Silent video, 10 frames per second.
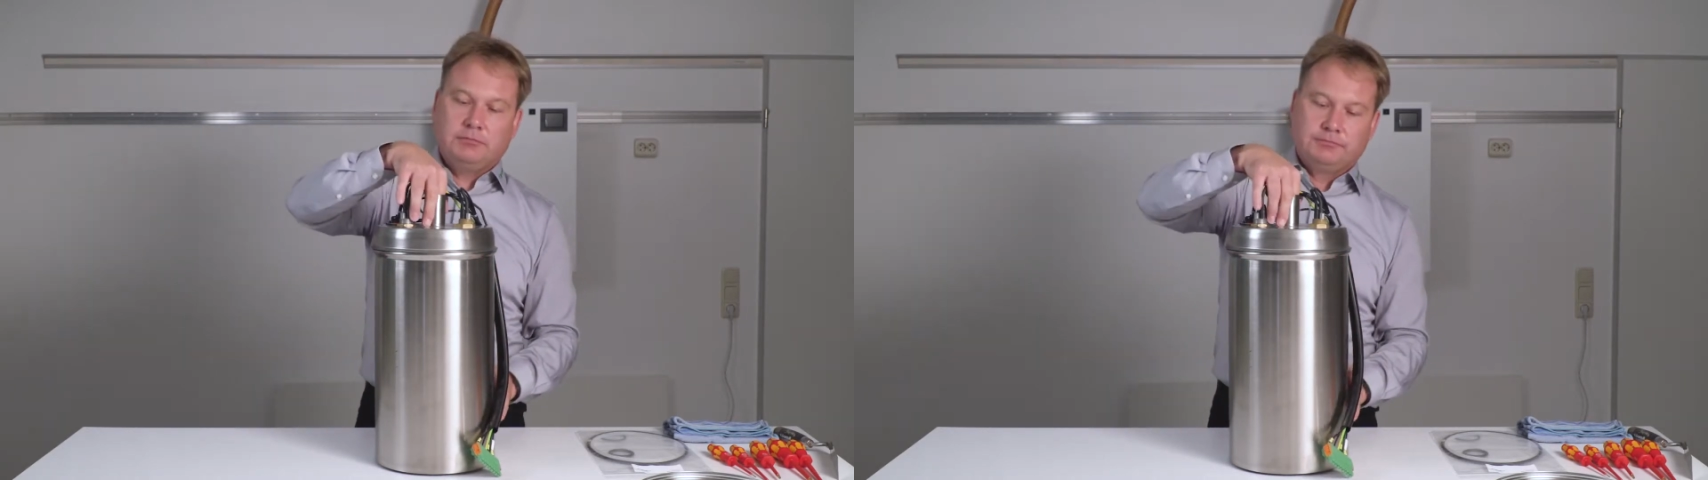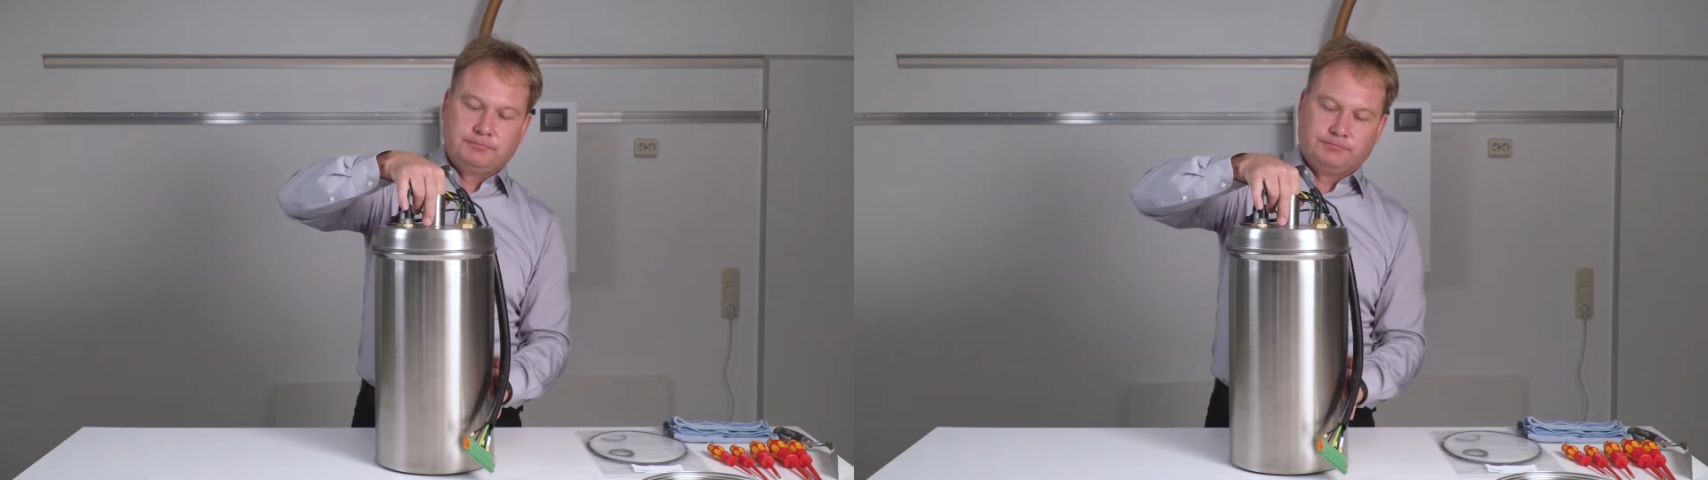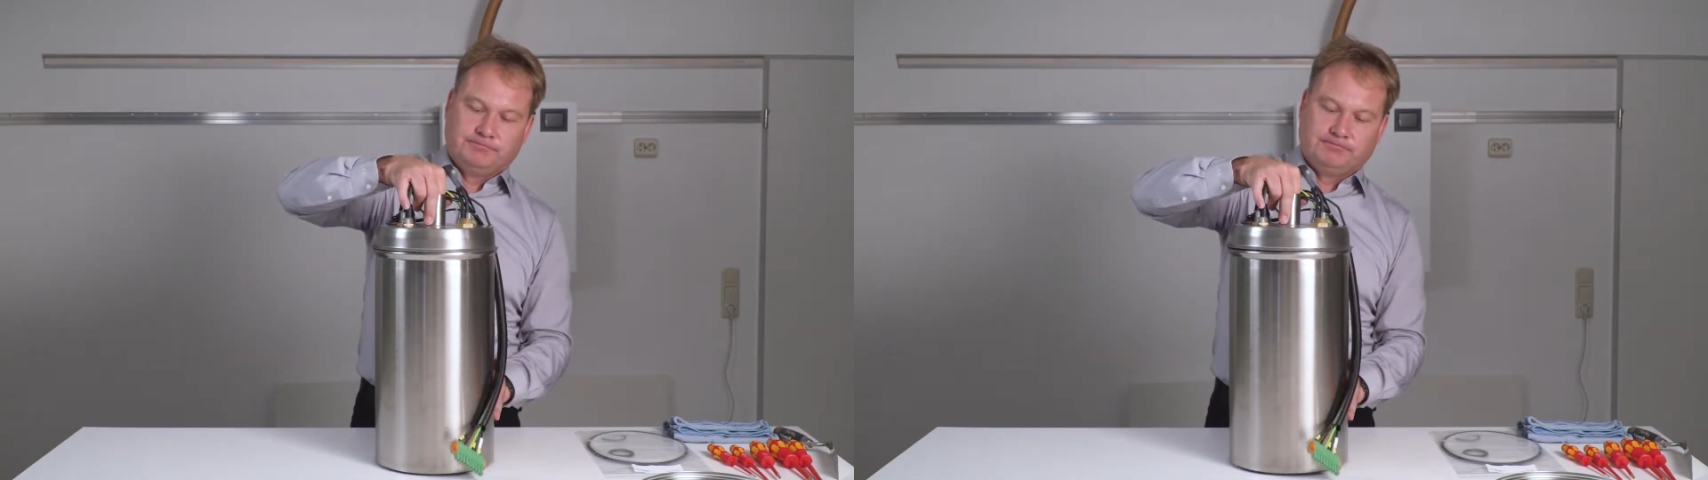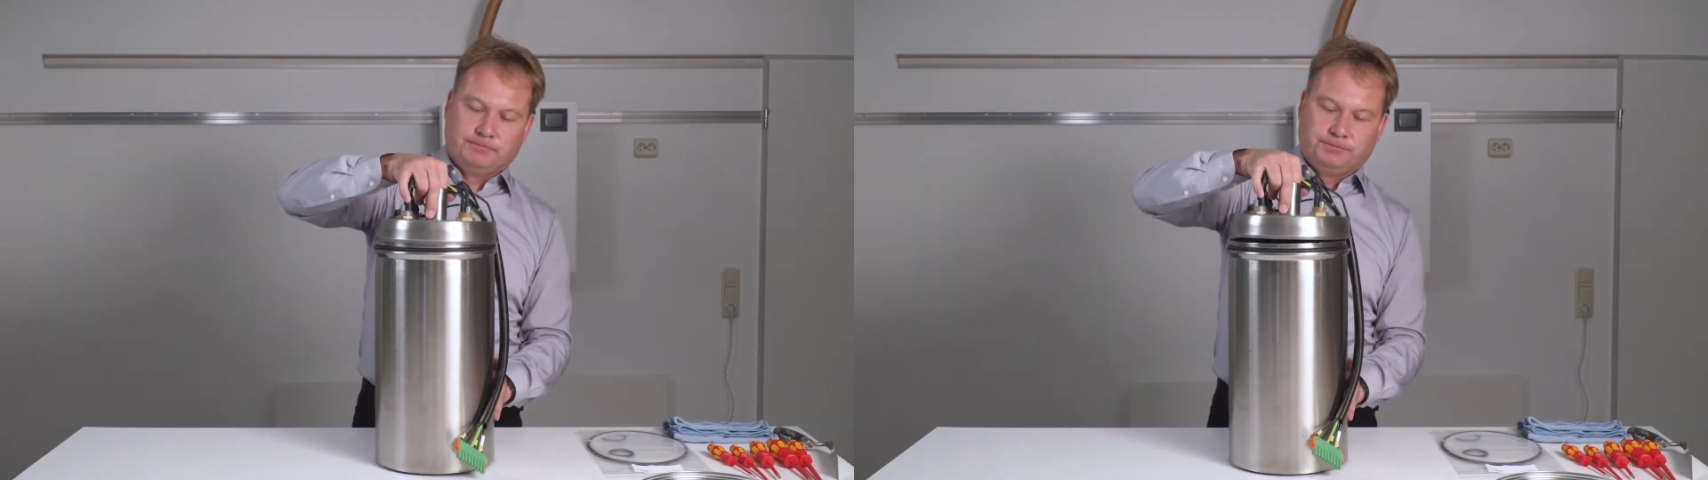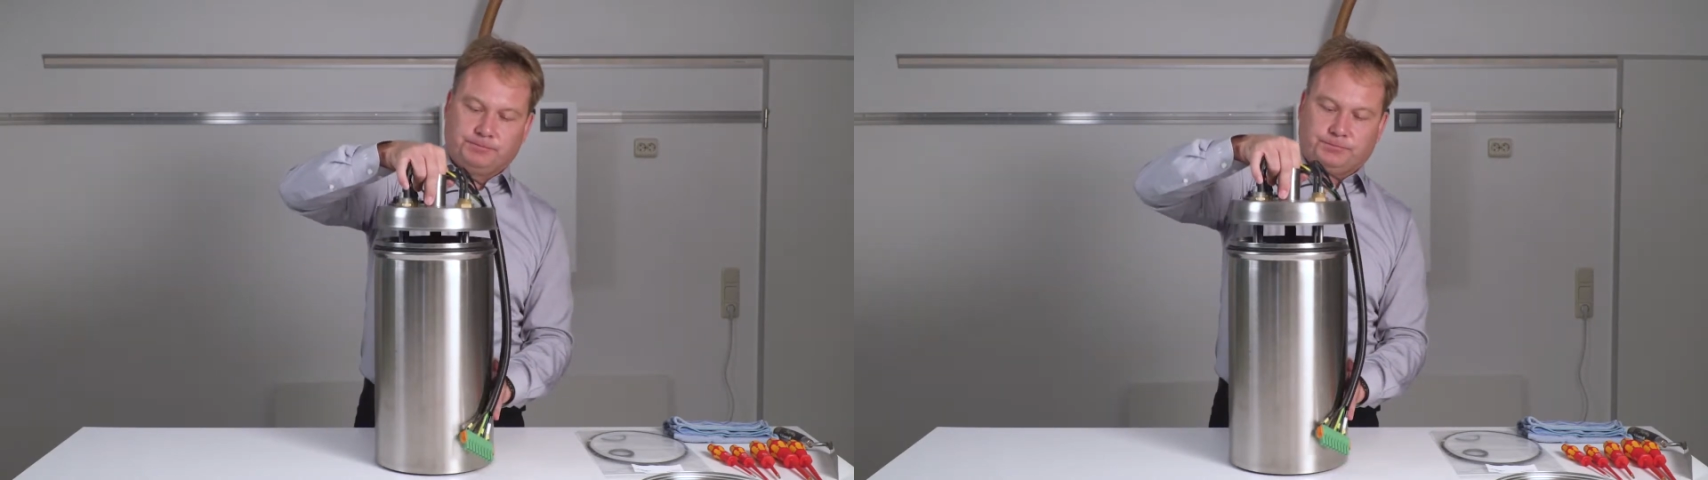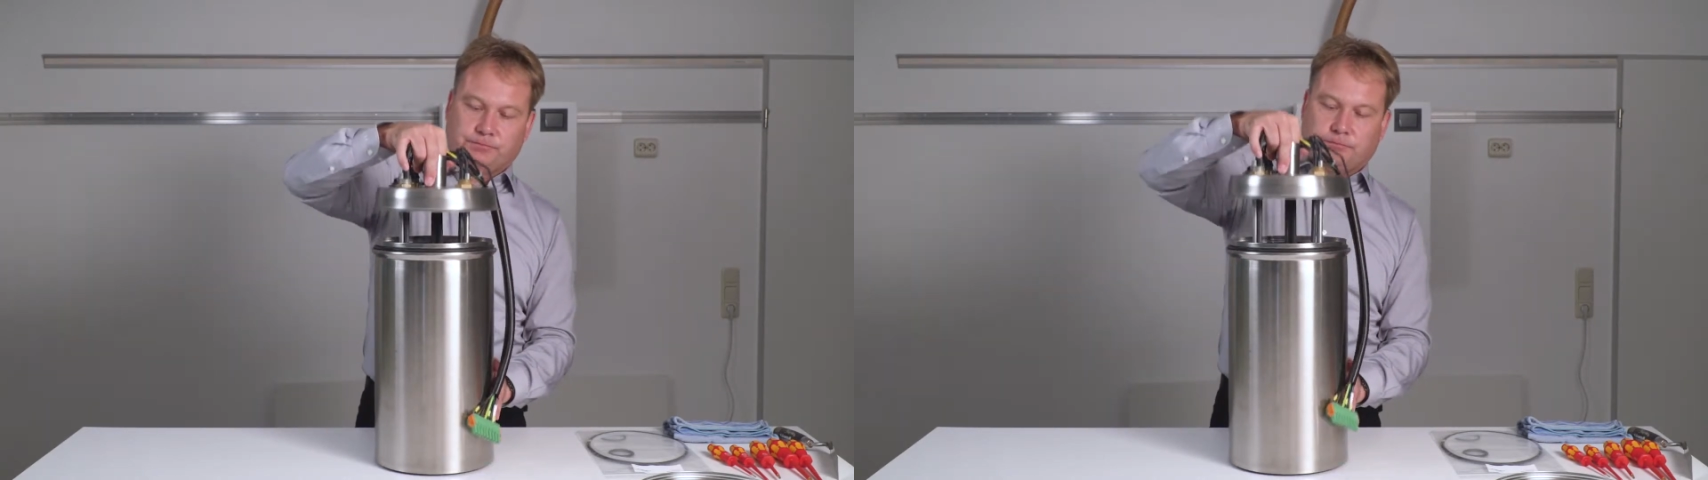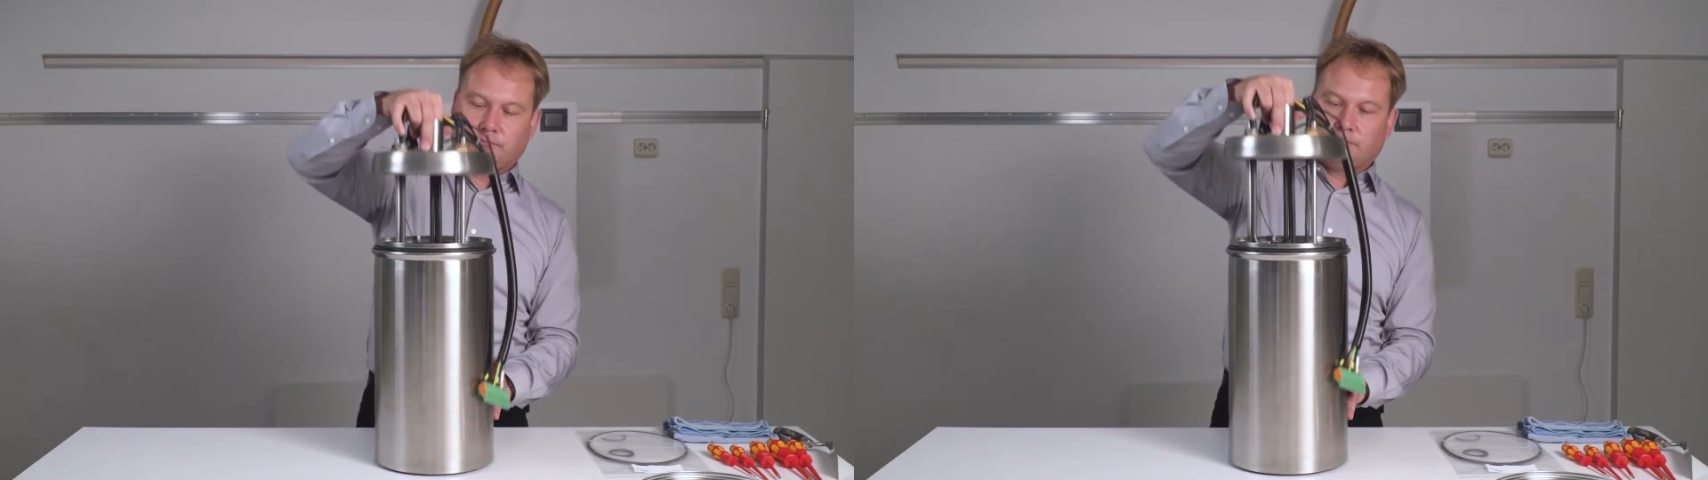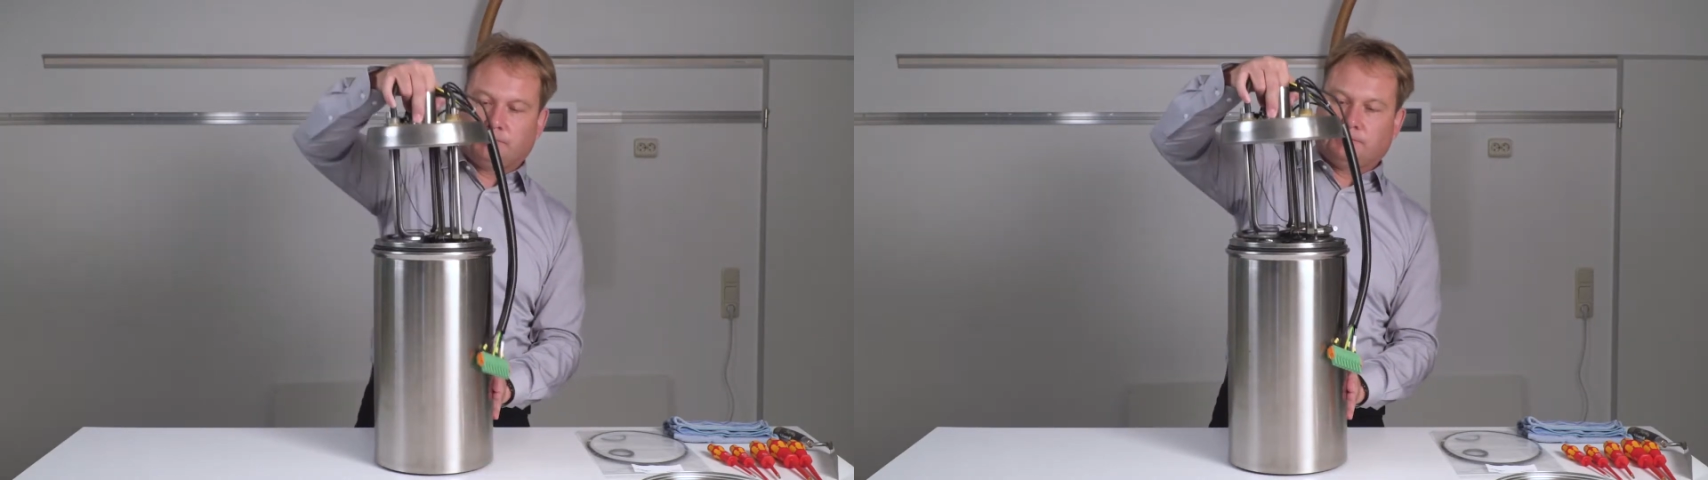by simply
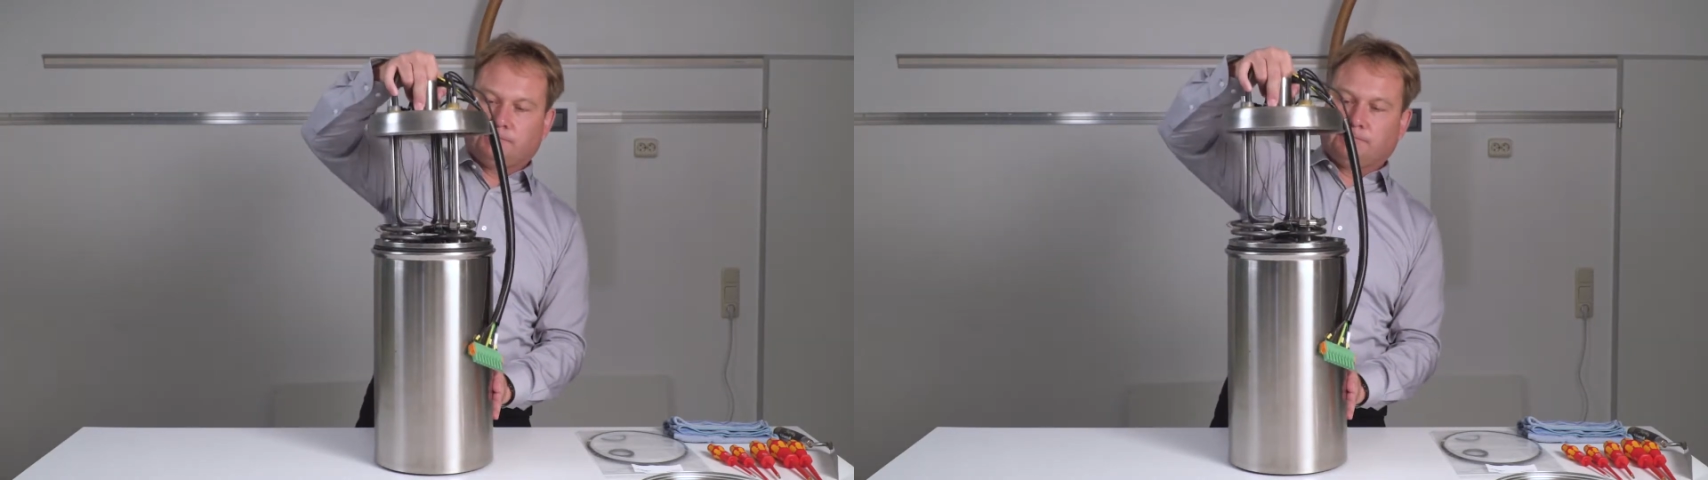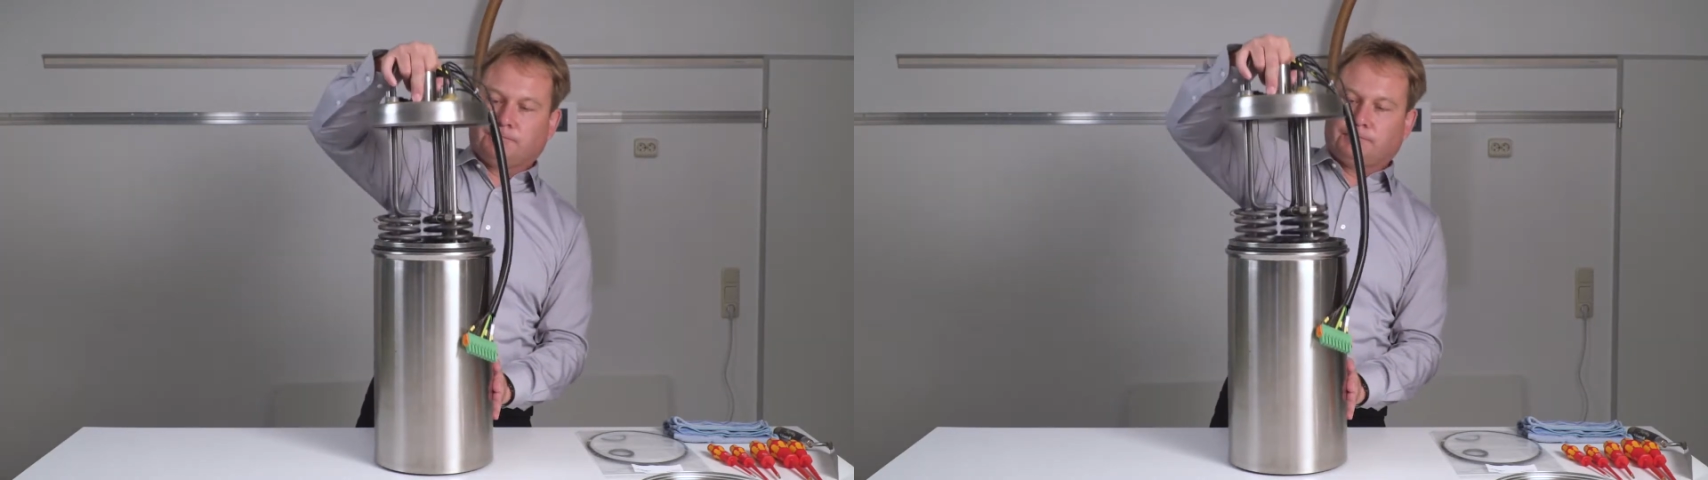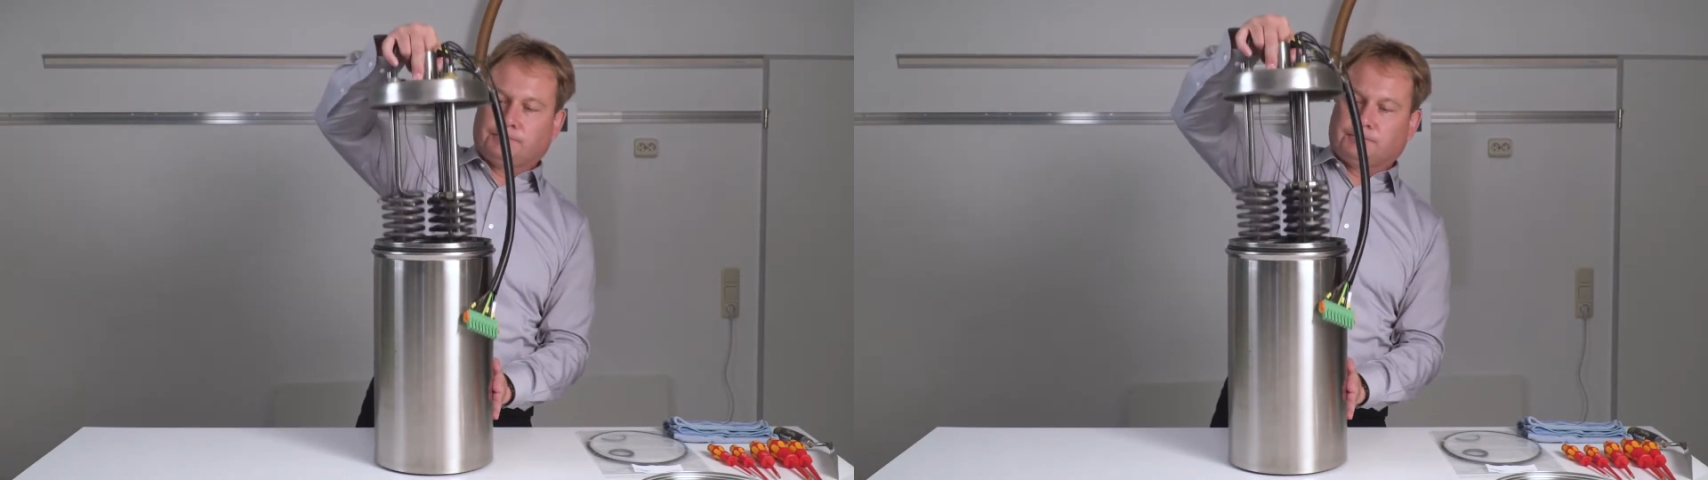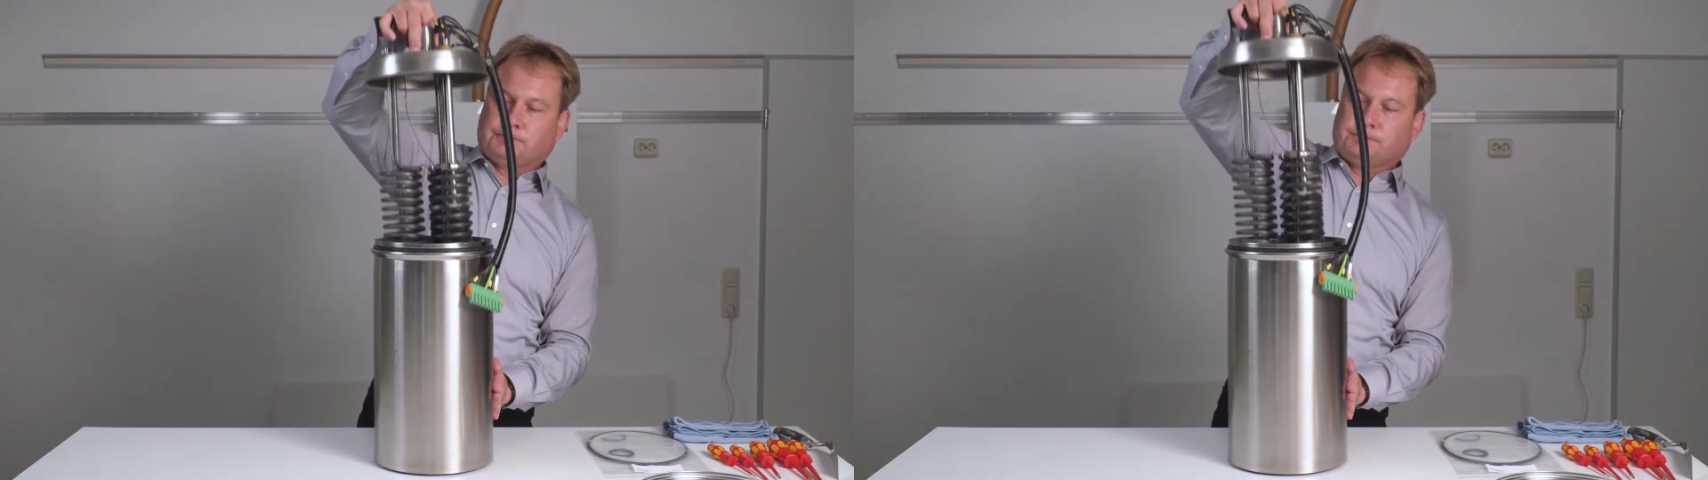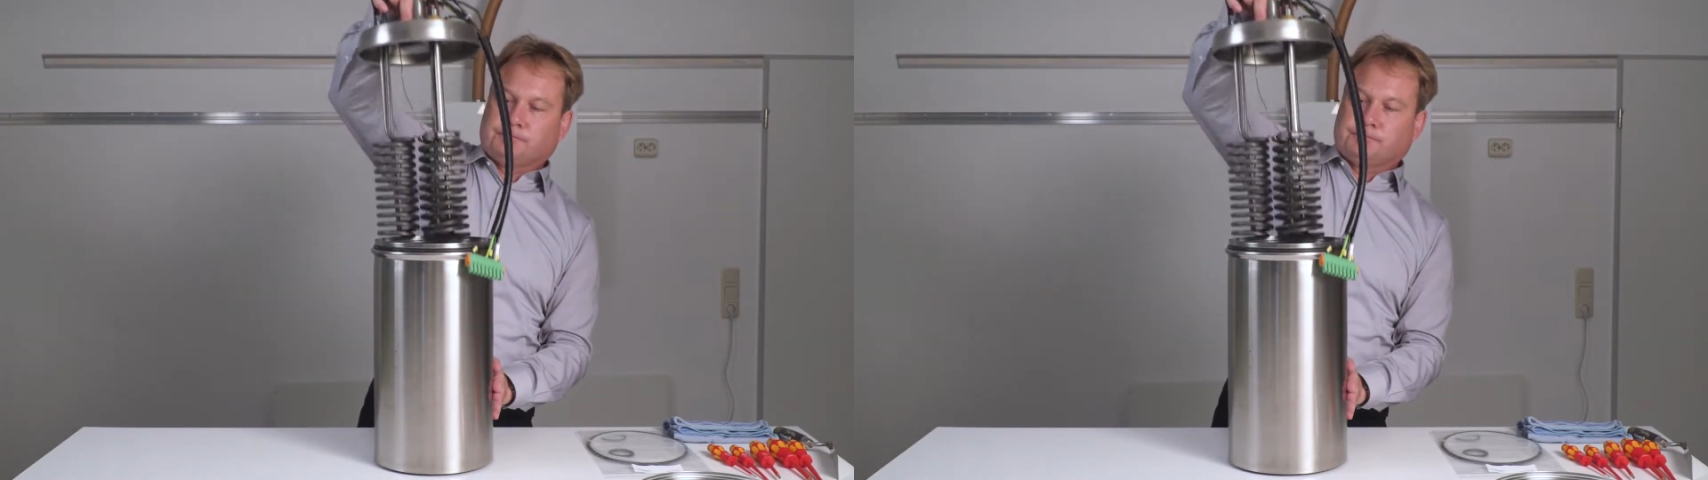pulling it off.